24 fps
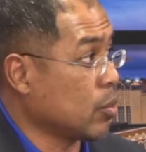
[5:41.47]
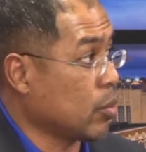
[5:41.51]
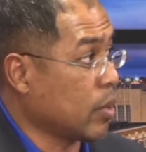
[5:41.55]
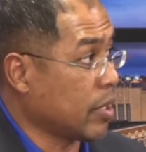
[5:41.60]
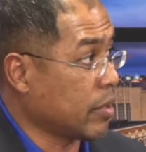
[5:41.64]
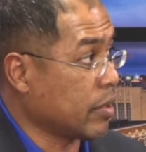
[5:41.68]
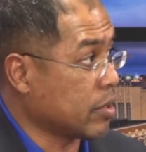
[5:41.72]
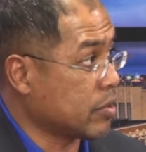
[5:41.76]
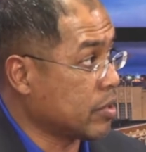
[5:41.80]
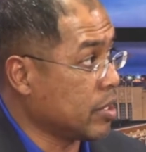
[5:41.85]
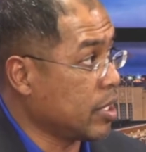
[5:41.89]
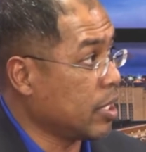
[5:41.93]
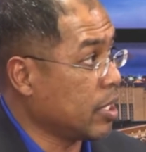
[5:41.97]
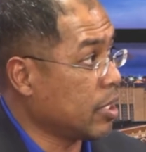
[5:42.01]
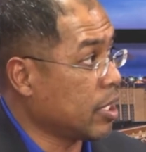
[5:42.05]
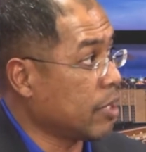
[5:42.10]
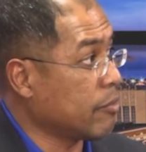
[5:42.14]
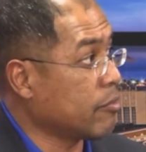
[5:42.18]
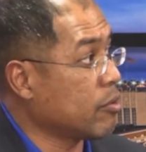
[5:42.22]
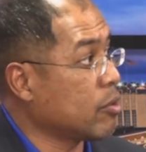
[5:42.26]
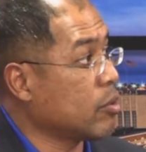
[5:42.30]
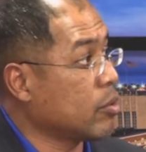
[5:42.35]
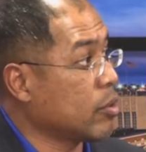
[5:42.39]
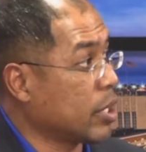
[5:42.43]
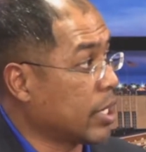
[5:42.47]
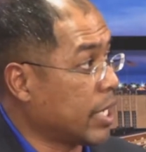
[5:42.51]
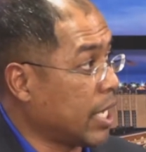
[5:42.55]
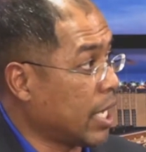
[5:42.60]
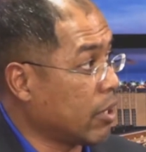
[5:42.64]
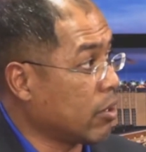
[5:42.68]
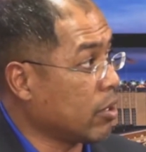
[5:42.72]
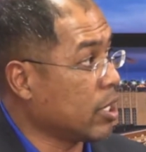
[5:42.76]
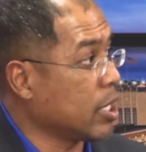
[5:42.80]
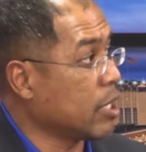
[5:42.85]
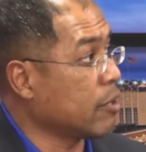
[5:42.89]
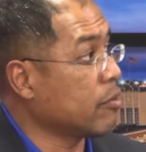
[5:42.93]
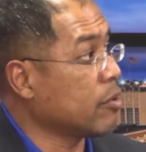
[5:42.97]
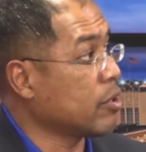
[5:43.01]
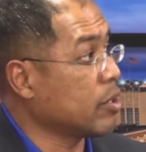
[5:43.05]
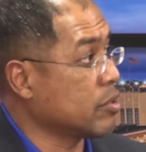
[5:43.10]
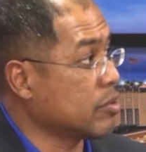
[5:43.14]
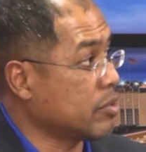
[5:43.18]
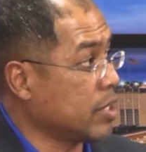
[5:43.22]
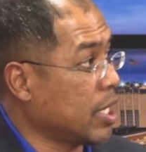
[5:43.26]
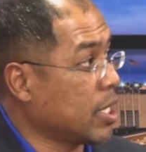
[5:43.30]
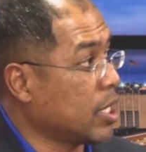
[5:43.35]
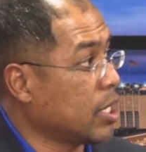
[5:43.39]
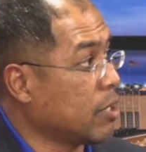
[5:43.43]
So we have the city level, the county level,
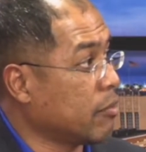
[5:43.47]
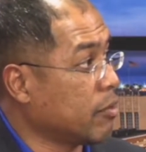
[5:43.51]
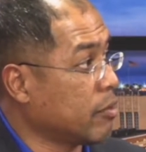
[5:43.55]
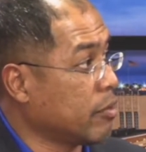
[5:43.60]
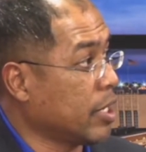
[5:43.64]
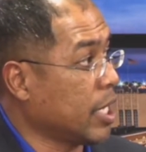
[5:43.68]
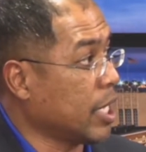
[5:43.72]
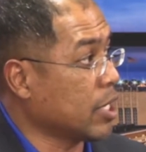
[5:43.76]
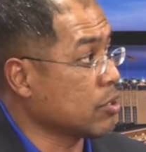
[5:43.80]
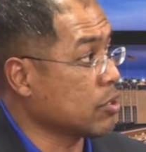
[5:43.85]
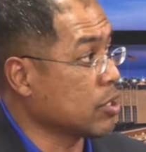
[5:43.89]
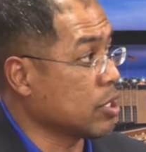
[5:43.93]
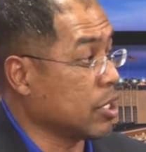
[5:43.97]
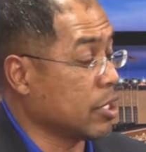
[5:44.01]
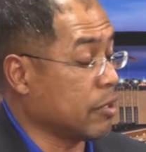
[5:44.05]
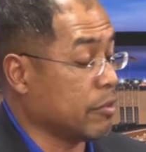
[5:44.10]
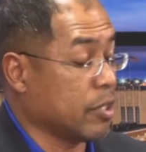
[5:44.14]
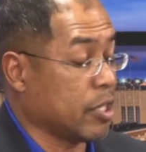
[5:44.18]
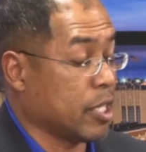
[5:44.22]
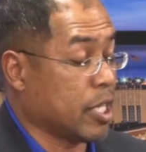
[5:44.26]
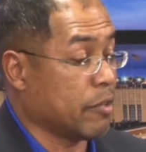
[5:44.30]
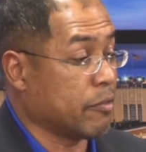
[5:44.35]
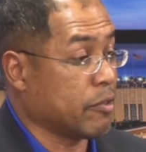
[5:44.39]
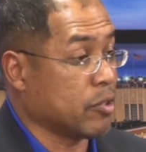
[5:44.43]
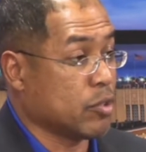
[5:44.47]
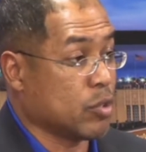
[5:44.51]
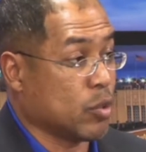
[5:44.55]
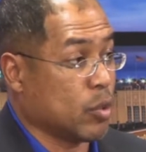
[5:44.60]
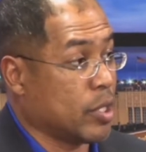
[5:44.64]
the state level, the national level.